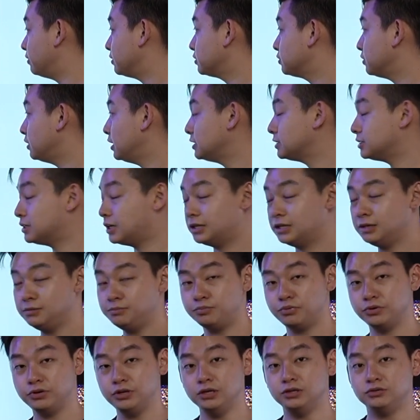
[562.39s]
So that's, I think,
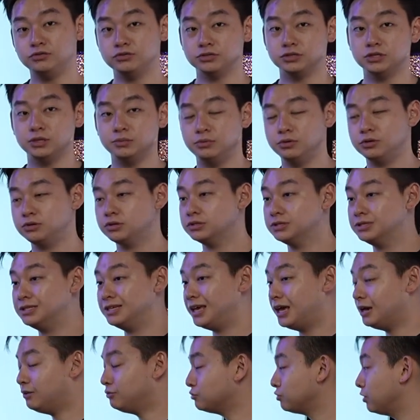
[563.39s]
pretty interesting because they
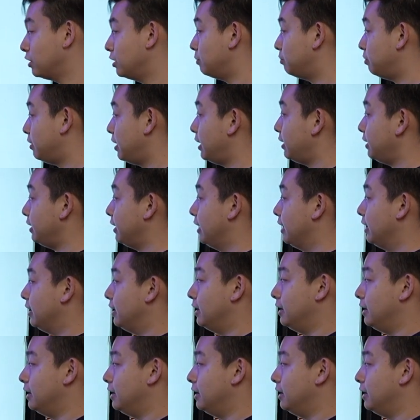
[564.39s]
have tried to plan